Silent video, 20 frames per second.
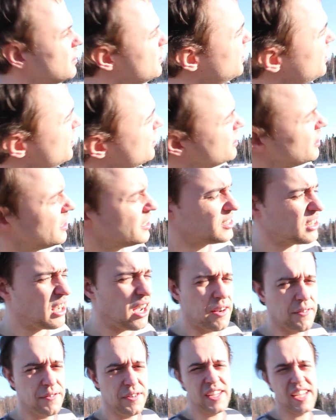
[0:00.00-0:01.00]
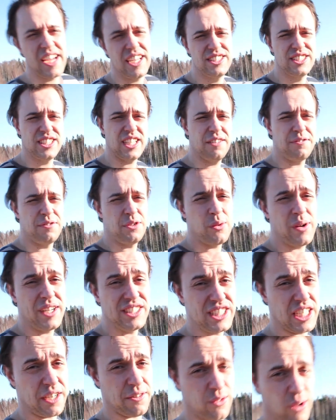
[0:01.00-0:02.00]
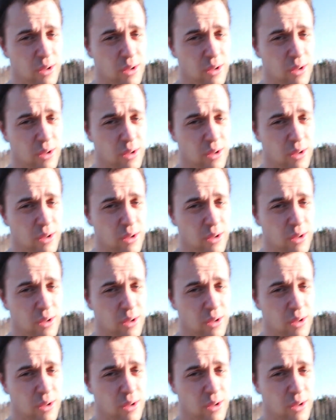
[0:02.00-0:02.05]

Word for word: This is our VHF UHF